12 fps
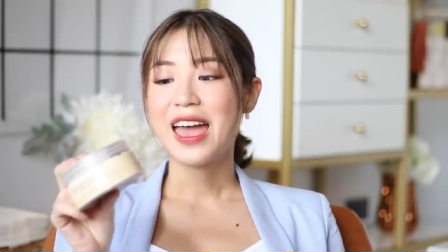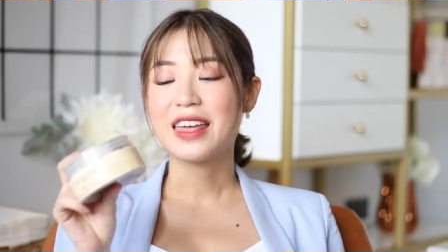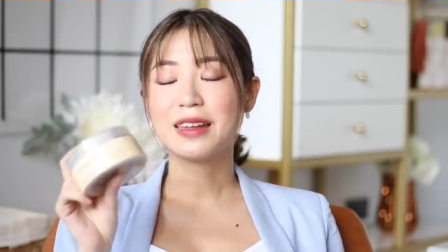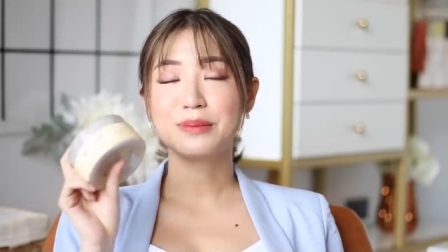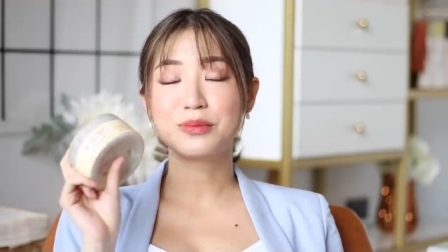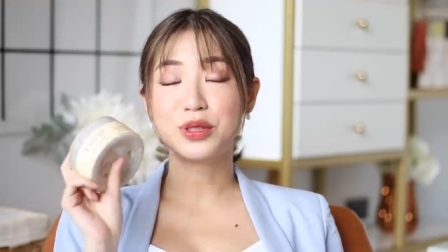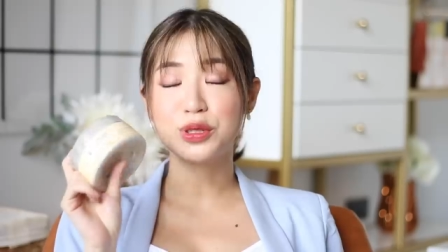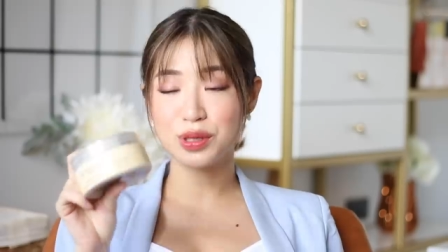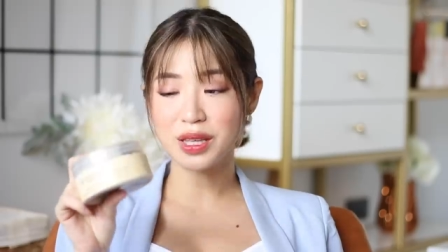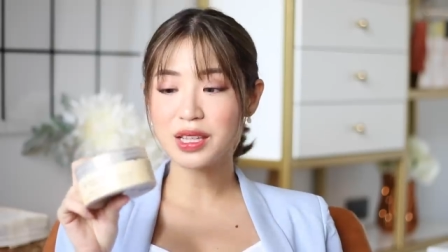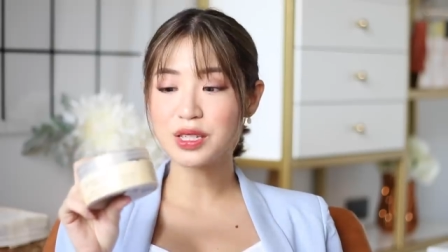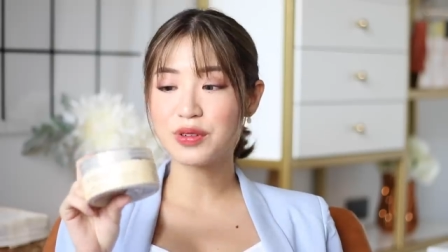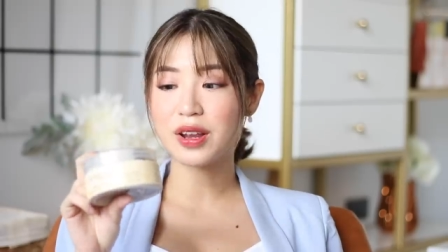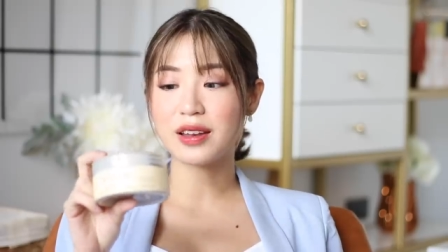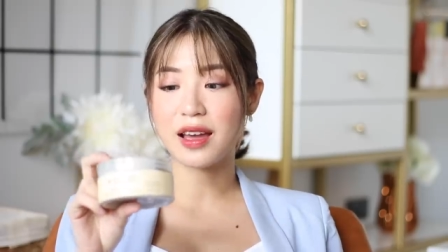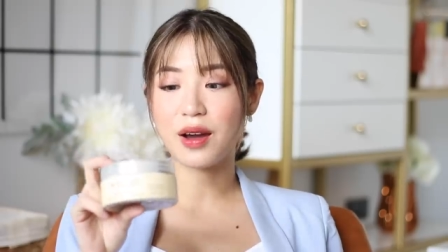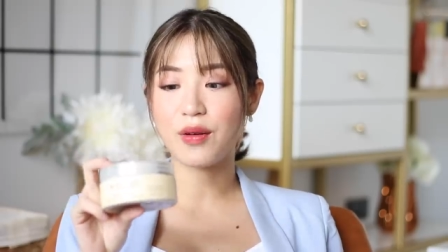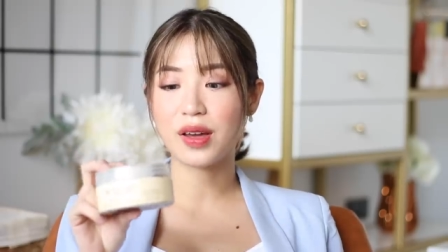And I'm using this right
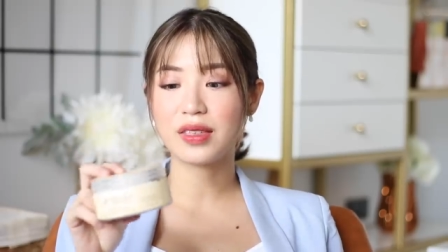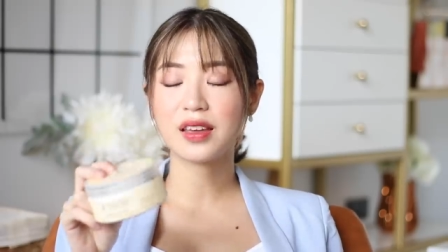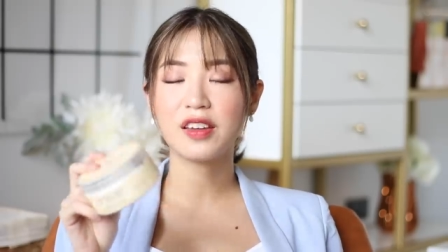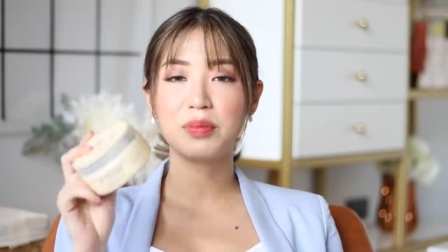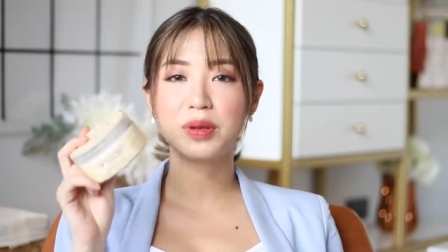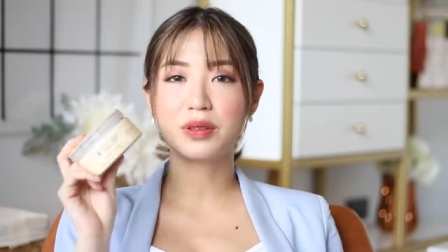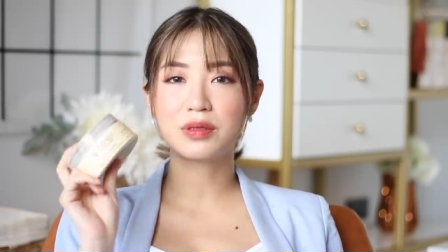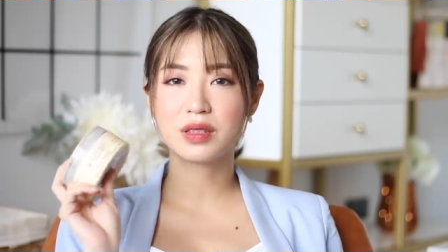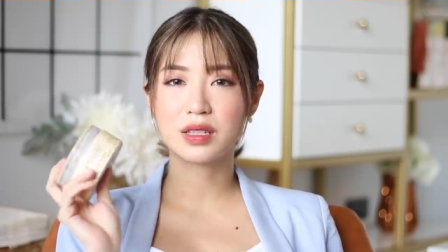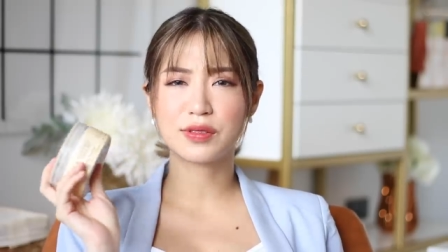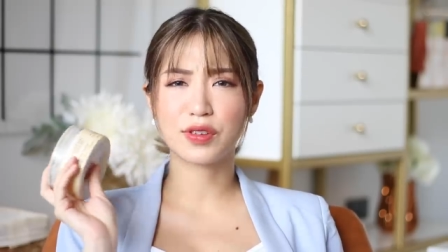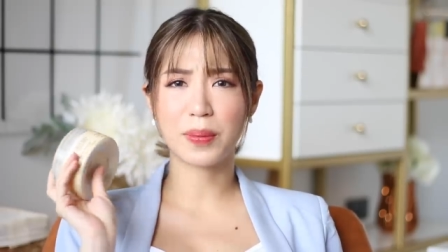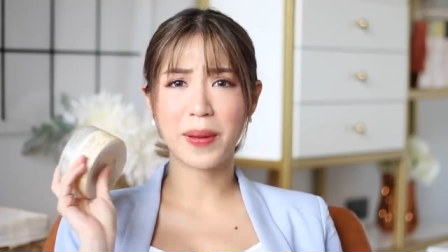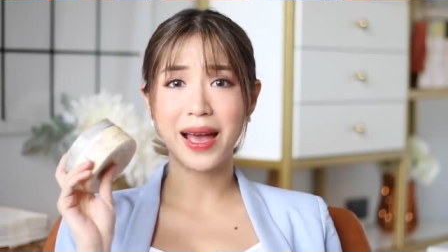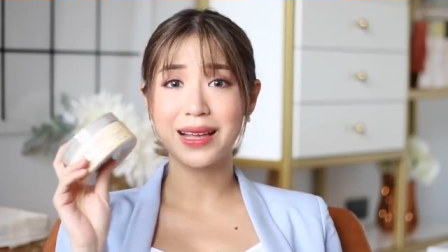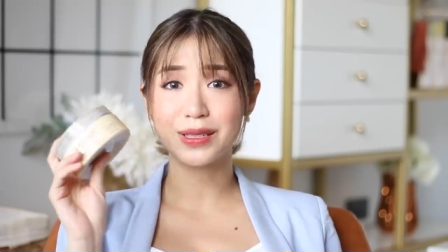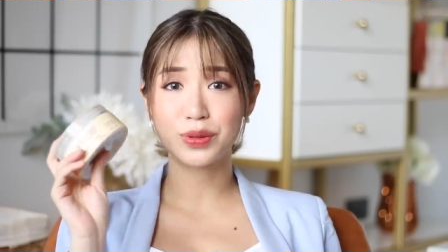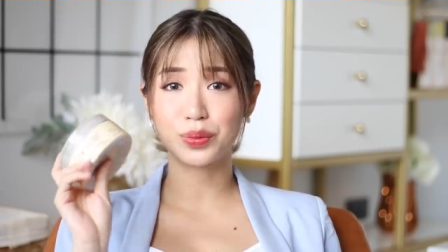now. I think I've been using this for the
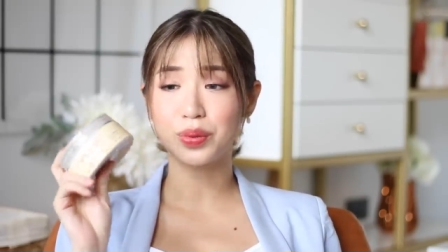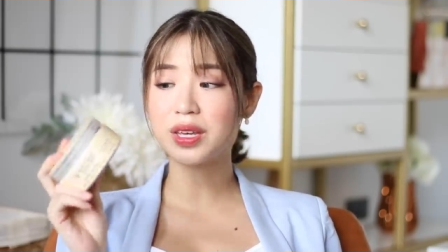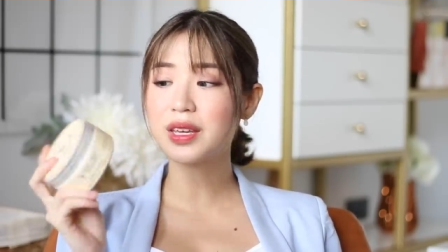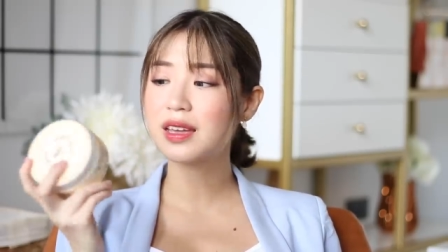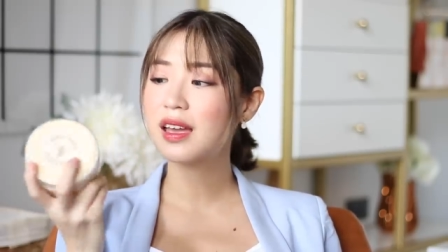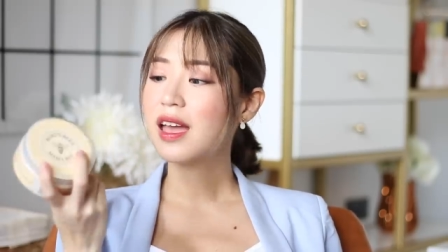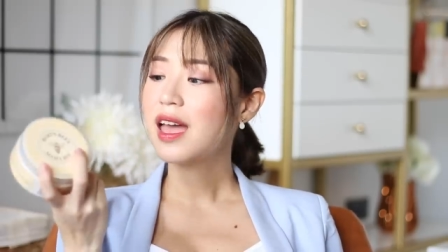past week.